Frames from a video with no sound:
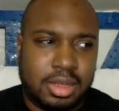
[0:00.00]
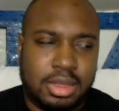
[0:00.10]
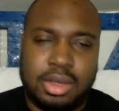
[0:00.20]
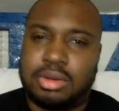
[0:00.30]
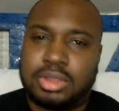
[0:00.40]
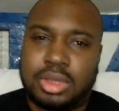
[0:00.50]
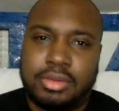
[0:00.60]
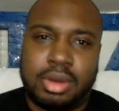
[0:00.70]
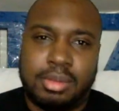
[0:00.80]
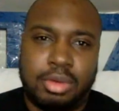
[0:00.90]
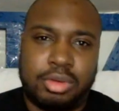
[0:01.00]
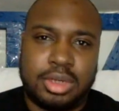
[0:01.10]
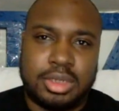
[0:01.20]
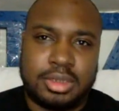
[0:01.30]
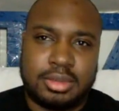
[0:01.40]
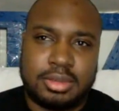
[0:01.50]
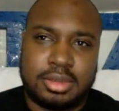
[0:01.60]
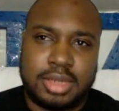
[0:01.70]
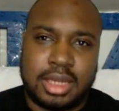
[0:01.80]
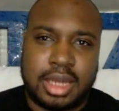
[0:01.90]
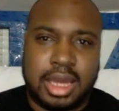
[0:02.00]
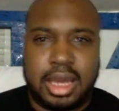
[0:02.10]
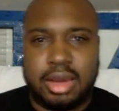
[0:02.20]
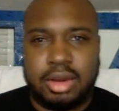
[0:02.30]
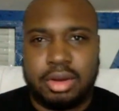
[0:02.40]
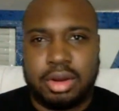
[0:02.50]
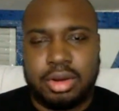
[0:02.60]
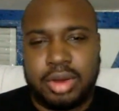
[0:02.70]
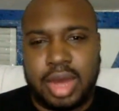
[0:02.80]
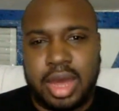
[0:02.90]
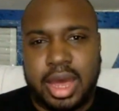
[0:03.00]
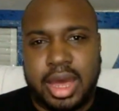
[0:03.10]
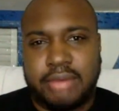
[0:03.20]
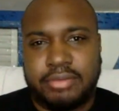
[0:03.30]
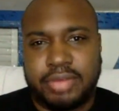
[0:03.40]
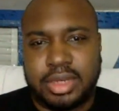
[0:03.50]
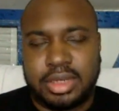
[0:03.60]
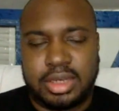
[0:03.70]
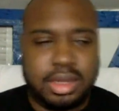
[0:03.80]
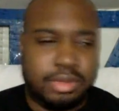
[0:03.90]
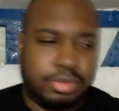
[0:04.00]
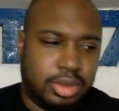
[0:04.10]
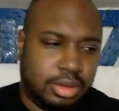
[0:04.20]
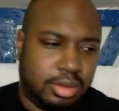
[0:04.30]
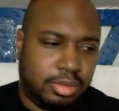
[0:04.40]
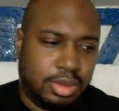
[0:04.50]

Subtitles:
the ulterior motives that they are going to have in dealing with him.